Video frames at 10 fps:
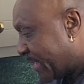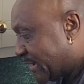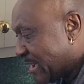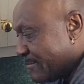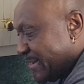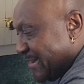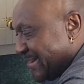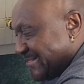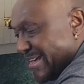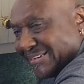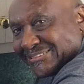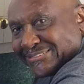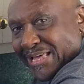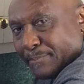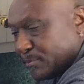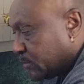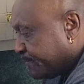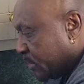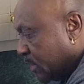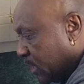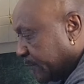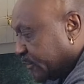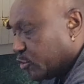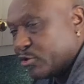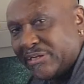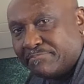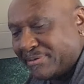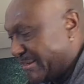They come in, they take a sample of the green